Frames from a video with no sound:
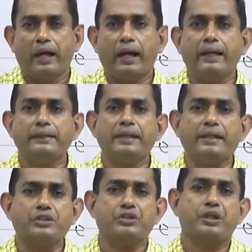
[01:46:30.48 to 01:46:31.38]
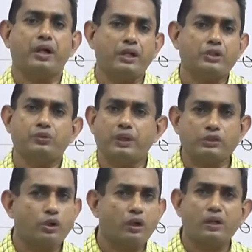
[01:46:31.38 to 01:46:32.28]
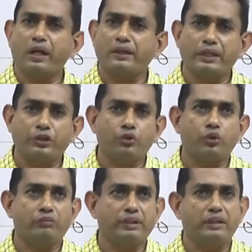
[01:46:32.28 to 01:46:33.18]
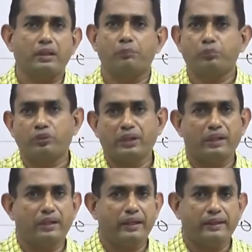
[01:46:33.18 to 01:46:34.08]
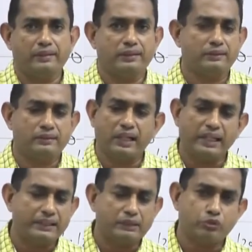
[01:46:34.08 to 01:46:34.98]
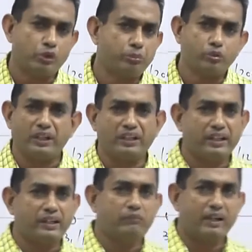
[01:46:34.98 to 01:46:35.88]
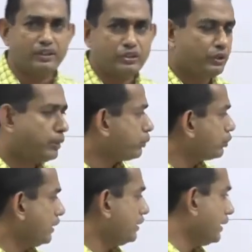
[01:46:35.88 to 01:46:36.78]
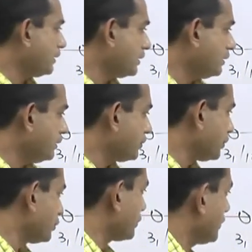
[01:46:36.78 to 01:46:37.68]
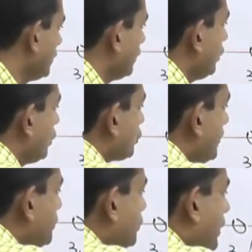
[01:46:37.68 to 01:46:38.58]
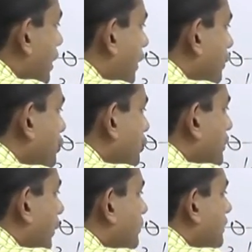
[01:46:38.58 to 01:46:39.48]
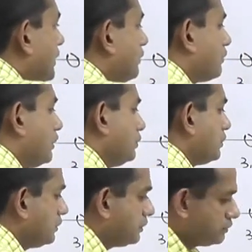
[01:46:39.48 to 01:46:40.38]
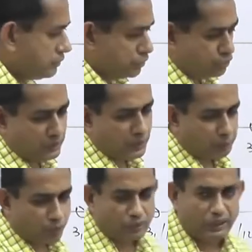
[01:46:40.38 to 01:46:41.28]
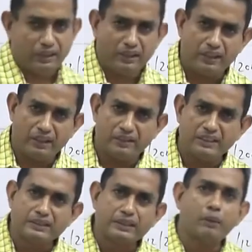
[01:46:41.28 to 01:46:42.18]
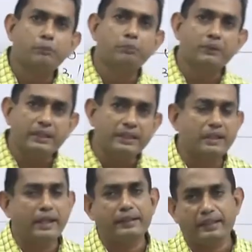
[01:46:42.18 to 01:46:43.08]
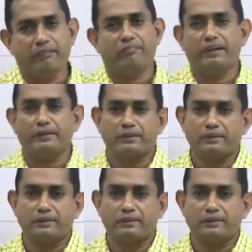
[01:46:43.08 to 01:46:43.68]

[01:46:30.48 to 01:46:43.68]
and that share issue has got nothing to do with the reporting date items, reporting date balance sheet, reporting date conditions. So, this share issue subsequent to the reporting date is completely an event